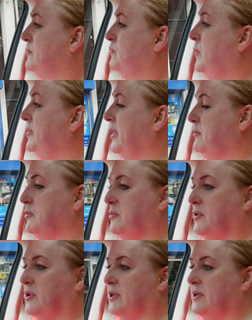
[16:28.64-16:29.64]
Maybe that would
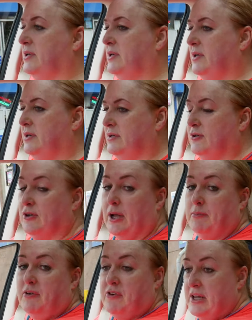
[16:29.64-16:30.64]
work. You
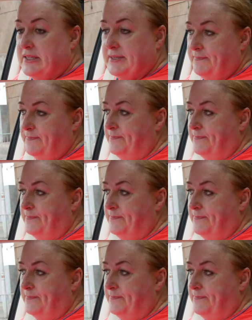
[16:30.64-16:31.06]
like my friends?